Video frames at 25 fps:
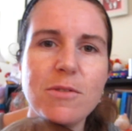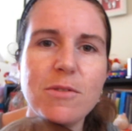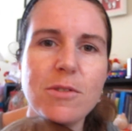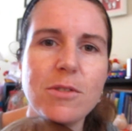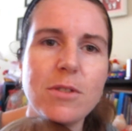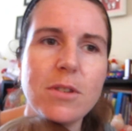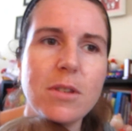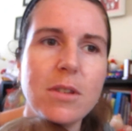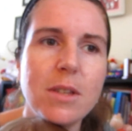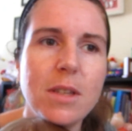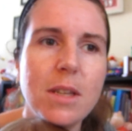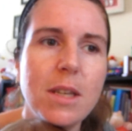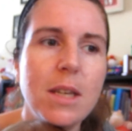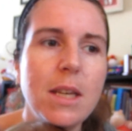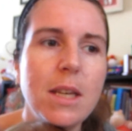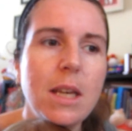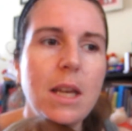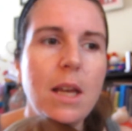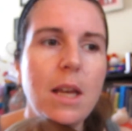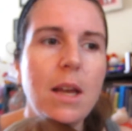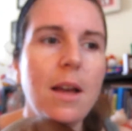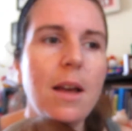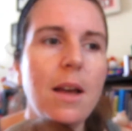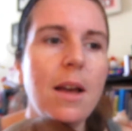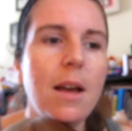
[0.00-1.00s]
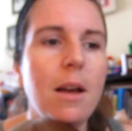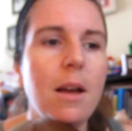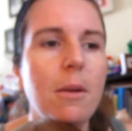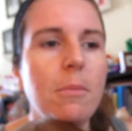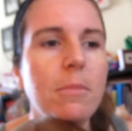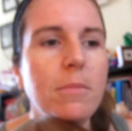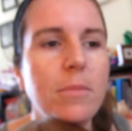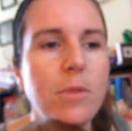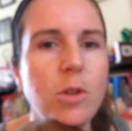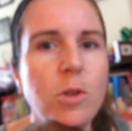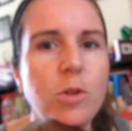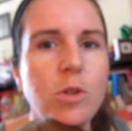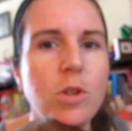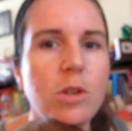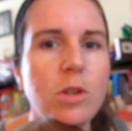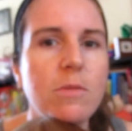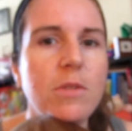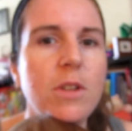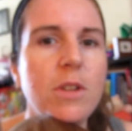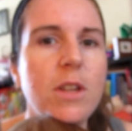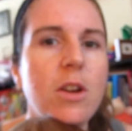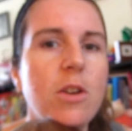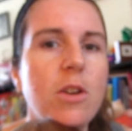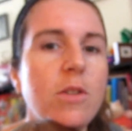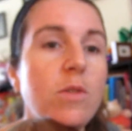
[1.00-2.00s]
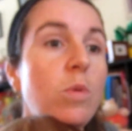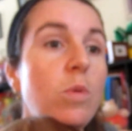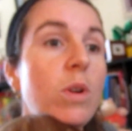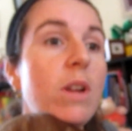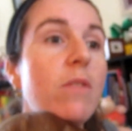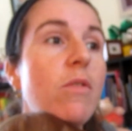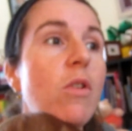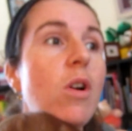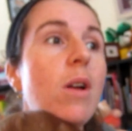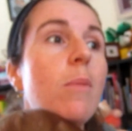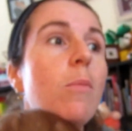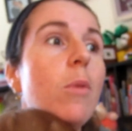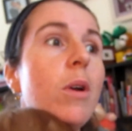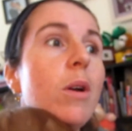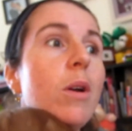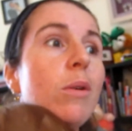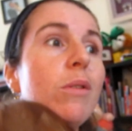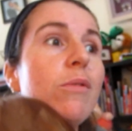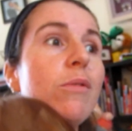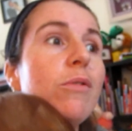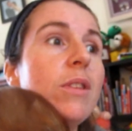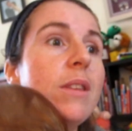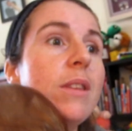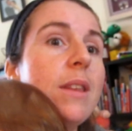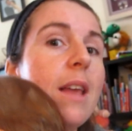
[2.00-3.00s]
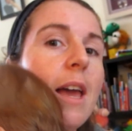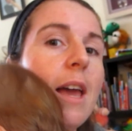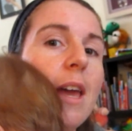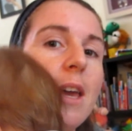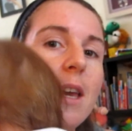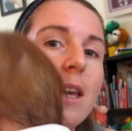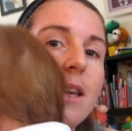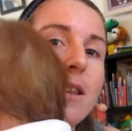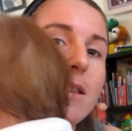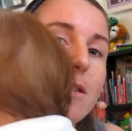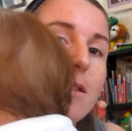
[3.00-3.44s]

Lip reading: for YouTube videos. Whatever I'm wearing for the day is